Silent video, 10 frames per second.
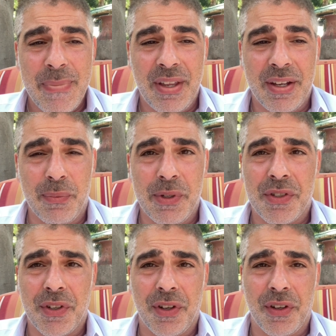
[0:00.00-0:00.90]
Again, we
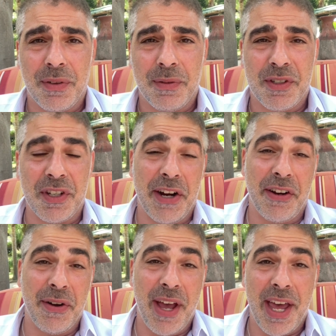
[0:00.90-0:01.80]
saw
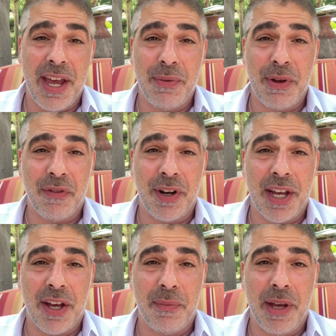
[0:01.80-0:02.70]
scenario A with running
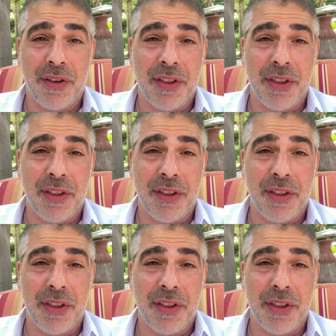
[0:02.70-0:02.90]
out of metal.